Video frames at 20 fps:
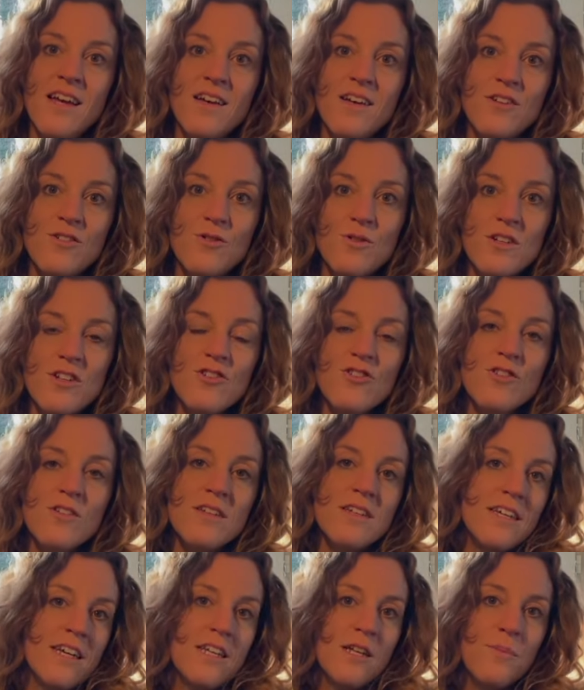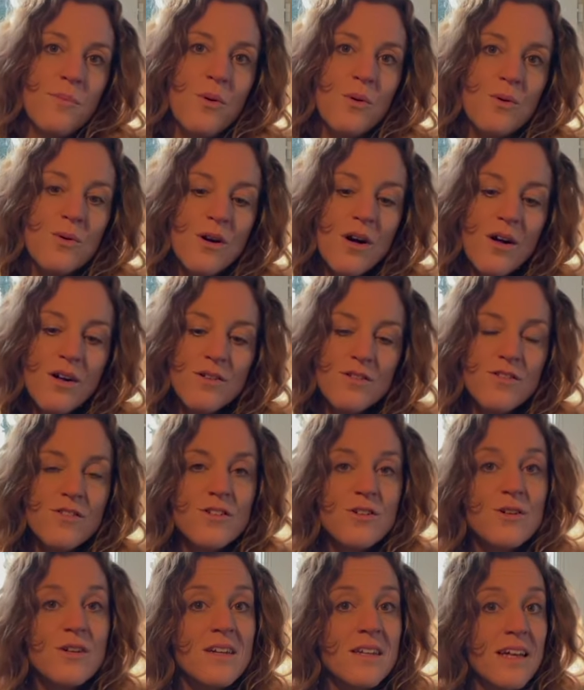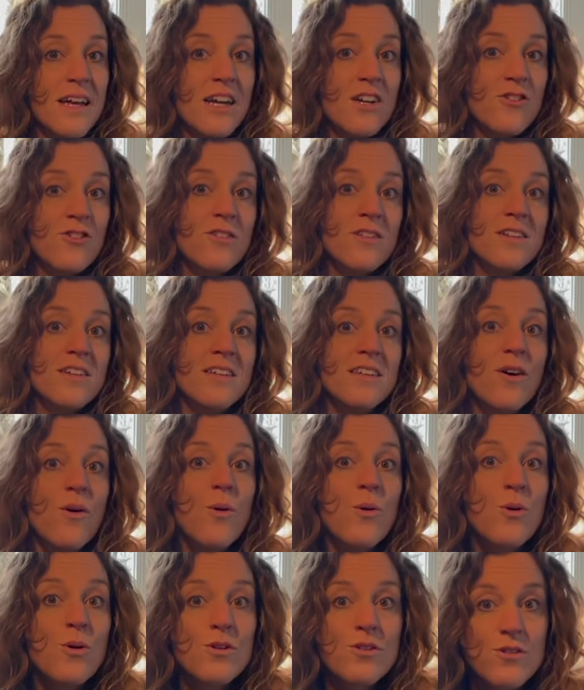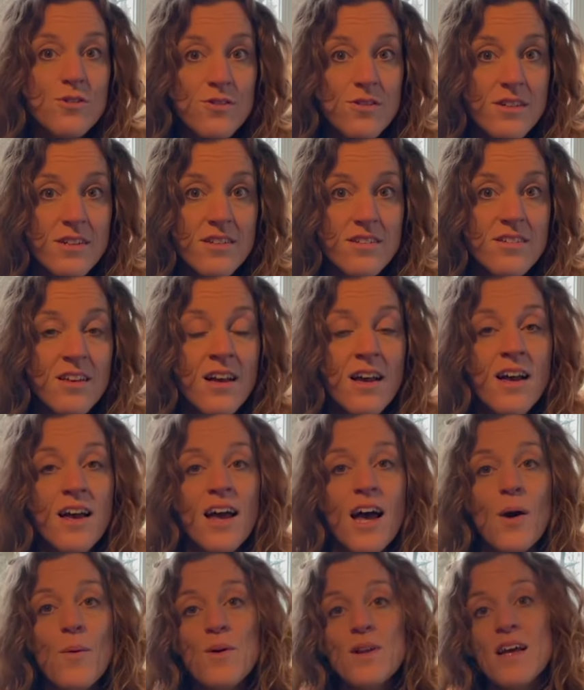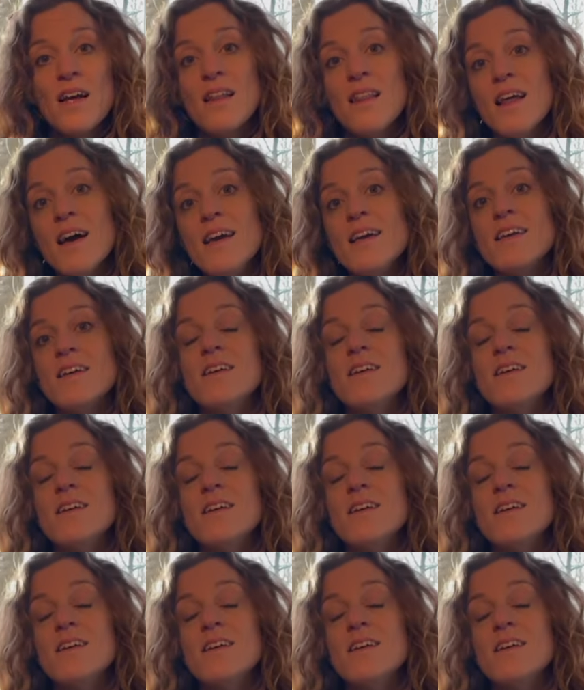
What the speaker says: traditionally in a brocante, you can actually order these. And what I like